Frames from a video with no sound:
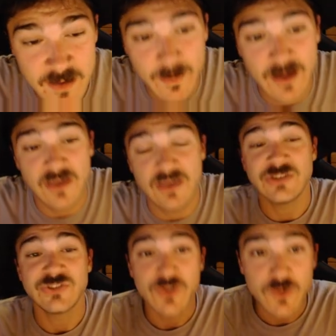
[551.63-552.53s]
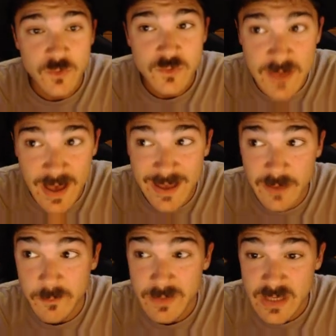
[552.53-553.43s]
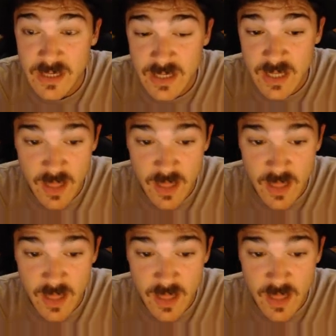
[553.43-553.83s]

by issues, I mean